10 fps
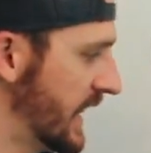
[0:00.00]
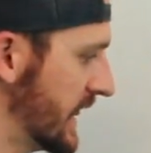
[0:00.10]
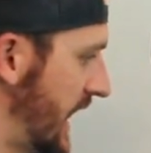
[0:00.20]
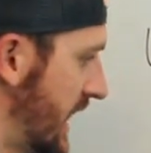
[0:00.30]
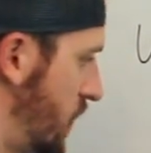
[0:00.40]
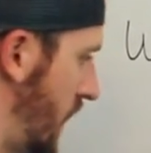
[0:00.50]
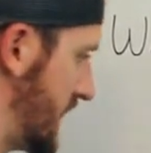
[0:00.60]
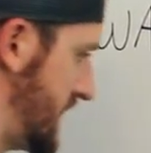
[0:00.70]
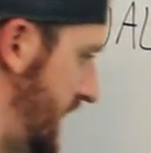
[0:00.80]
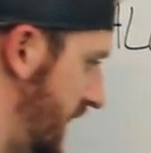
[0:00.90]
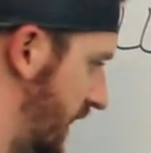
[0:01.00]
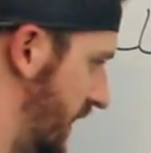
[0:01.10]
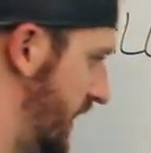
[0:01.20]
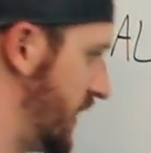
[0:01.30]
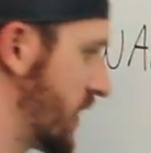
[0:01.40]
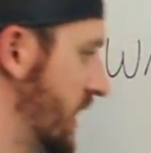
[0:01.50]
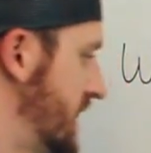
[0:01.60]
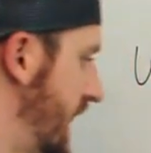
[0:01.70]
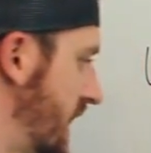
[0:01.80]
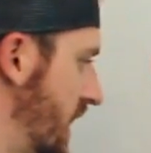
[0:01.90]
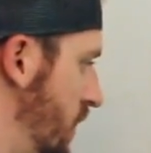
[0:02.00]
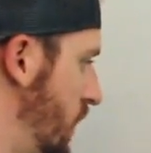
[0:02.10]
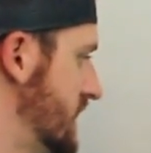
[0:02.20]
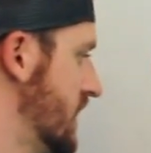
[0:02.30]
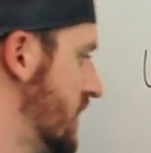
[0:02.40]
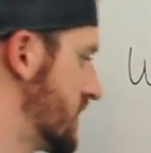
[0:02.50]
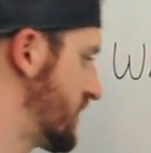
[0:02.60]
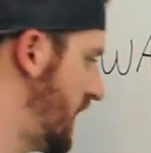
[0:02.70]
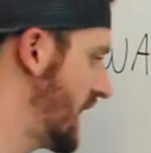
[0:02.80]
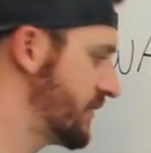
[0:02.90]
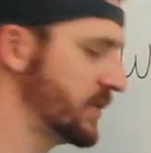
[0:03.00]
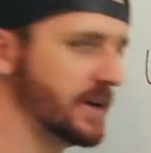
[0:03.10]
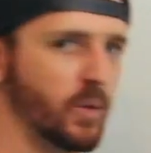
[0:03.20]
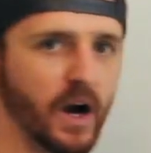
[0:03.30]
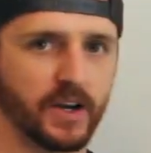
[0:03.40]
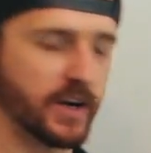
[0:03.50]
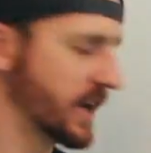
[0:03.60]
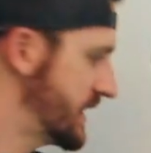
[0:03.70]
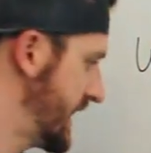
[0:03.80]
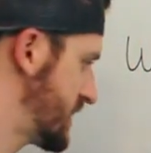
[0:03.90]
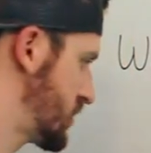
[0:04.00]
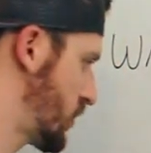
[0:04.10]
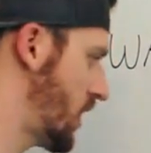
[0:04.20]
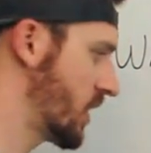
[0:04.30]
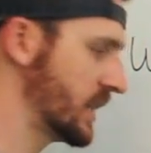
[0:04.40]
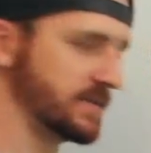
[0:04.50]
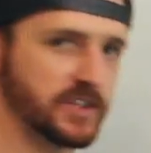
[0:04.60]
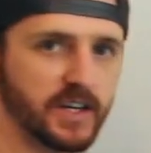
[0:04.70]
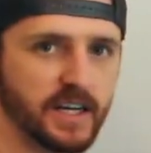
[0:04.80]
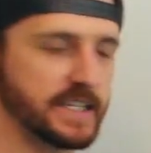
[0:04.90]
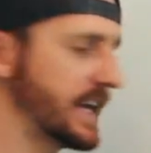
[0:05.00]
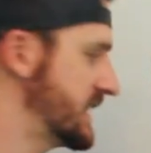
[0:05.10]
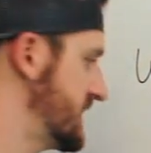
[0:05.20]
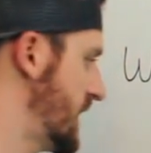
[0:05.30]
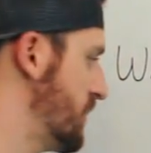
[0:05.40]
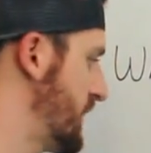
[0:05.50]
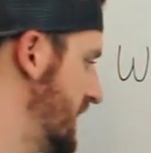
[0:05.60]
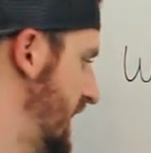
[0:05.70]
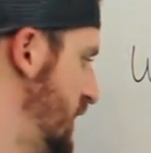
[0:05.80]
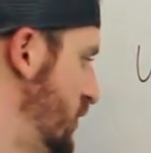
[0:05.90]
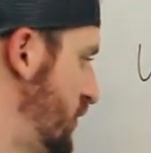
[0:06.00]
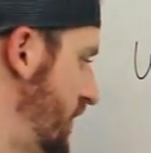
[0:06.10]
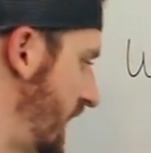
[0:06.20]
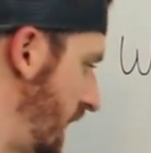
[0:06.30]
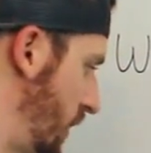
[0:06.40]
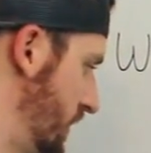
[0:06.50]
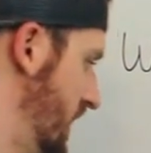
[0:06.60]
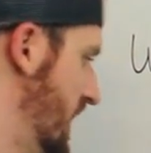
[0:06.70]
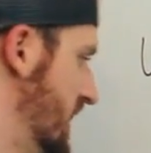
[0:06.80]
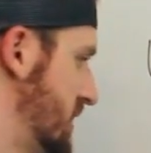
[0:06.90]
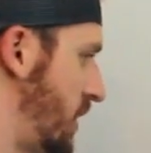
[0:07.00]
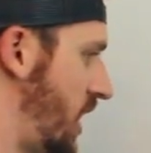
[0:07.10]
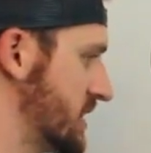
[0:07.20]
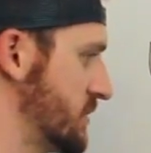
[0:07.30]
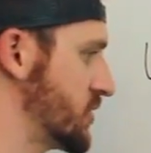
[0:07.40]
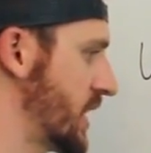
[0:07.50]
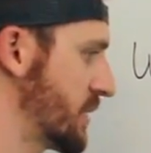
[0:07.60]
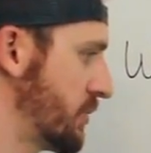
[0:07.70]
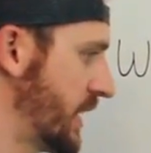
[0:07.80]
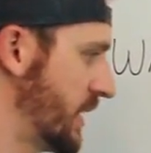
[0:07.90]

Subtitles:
Likewise, here, you're going to take Winsler's 5-3-1, you're going to take Strong Lift, you're going to take something that you found, some awesome strength